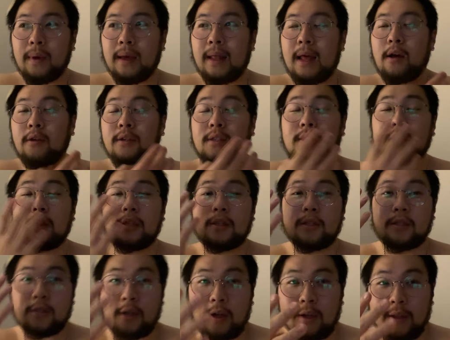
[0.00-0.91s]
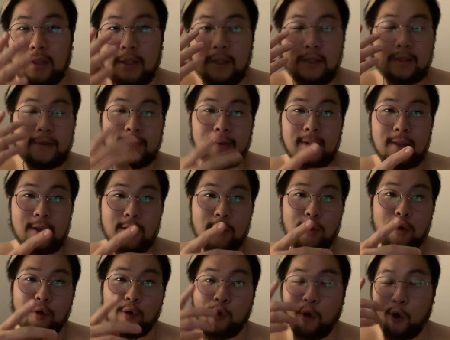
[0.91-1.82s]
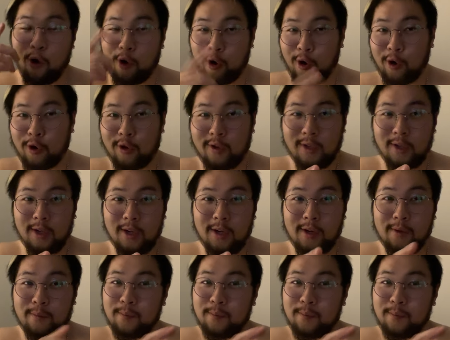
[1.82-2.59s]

And I was going to start this video earlier,